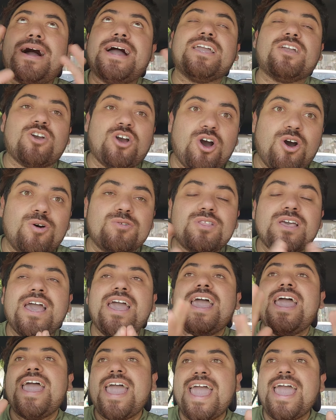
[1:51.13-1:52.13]
code
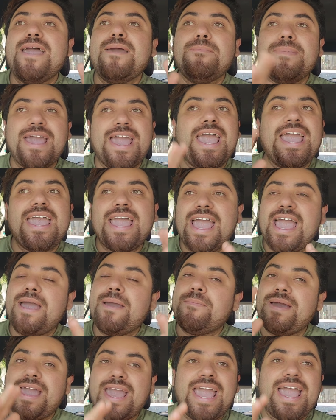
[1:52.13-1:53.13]

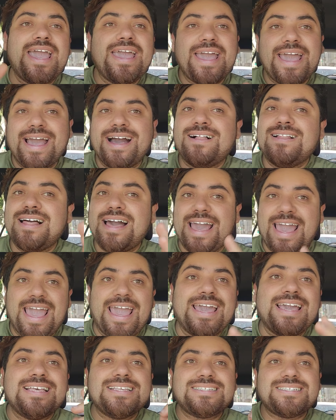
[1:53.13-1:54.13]

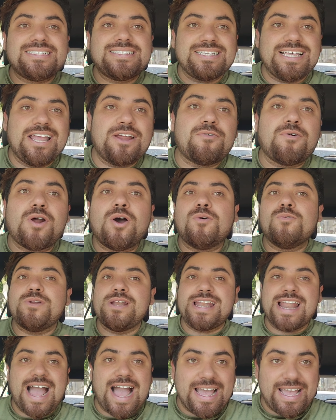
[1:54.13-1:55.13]

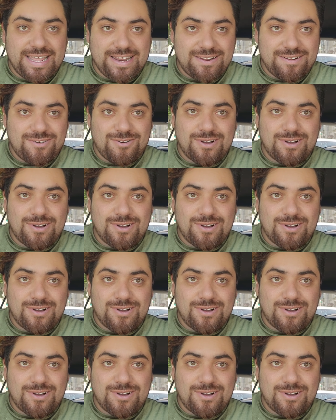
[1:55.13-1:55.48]
MAMALA09.